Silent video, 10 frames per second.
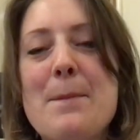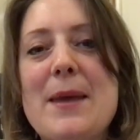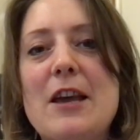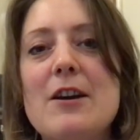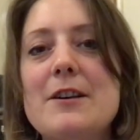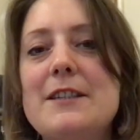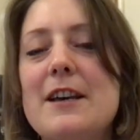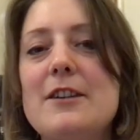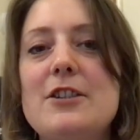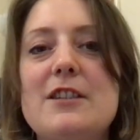because
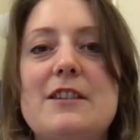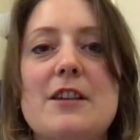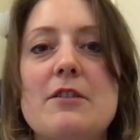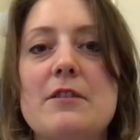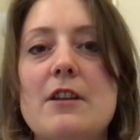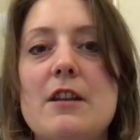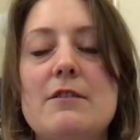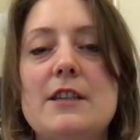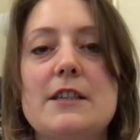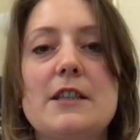I just don't
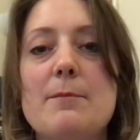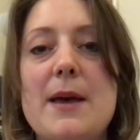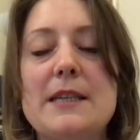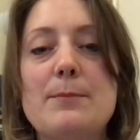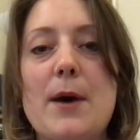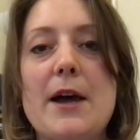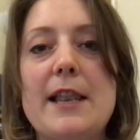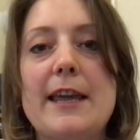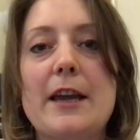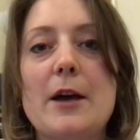notice the mess
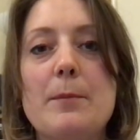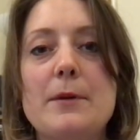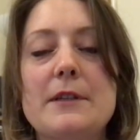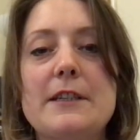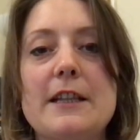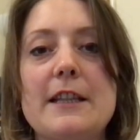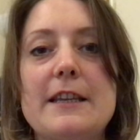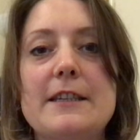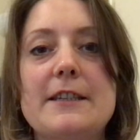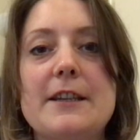piling up until
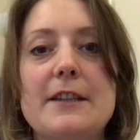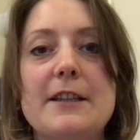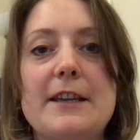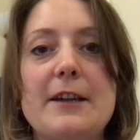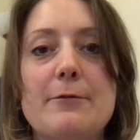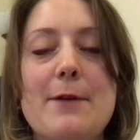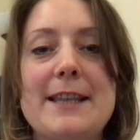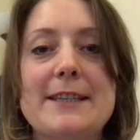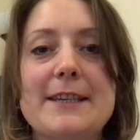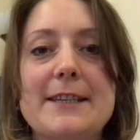it's suddenly
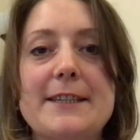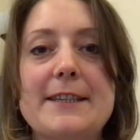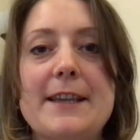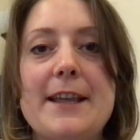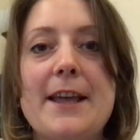horrendous.